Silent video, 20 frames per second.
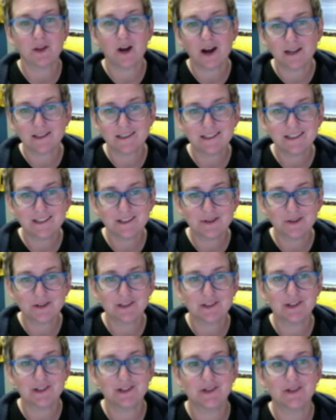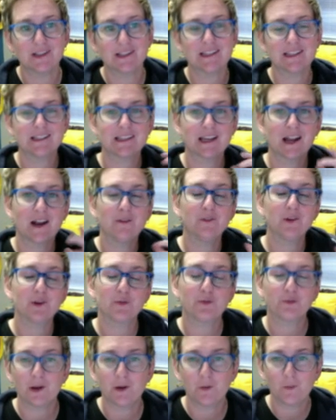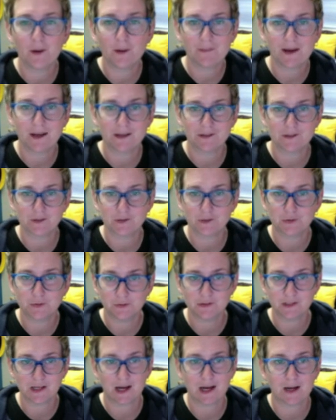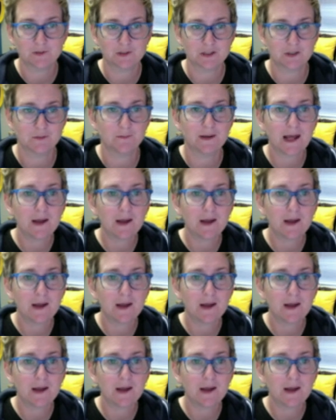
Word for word: logged in order to do this inside of your free Webmaster Tools option,